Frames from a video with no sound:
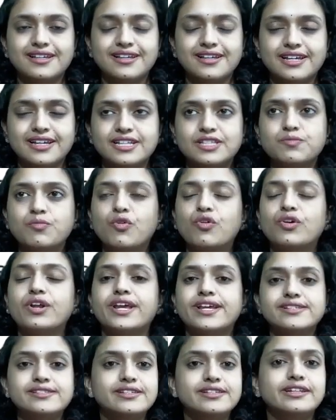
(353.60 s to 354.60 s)
it's more
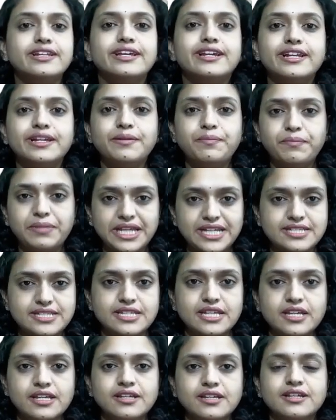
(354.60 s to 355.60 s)
aesthetically
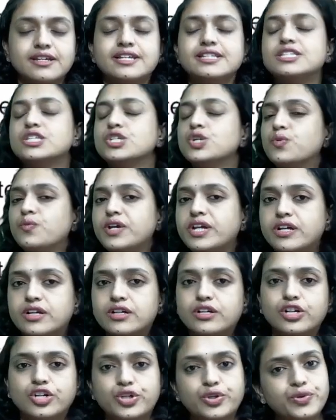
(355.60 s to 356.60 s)
pleasing. It's quick
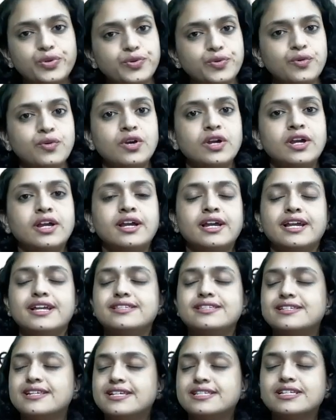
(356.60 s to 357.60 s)
to do.
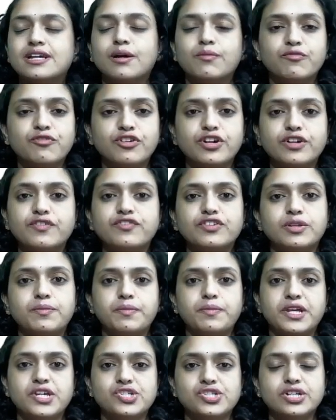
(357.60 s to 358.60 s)
It's less comfort for the
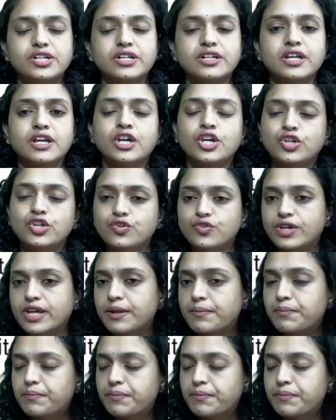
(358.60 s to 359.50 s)
patient. You can